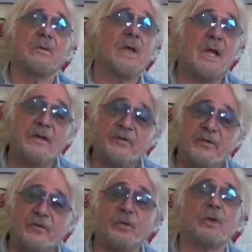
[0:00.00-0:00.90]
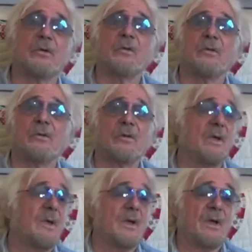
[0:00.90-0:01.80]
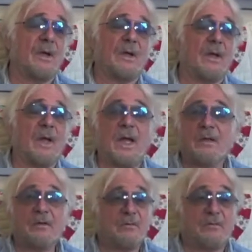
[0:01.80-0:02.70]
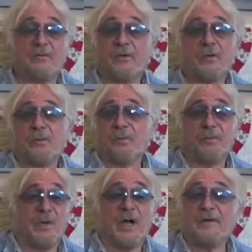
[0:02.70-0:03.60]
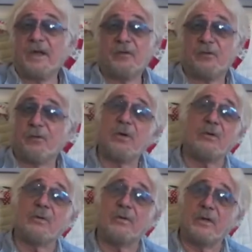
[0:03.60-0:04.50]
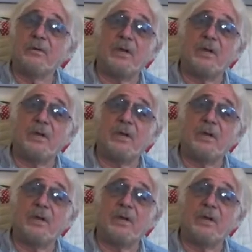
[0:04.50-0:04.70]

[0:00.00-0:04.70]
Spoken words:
And this is critical. And so I think it's critical that your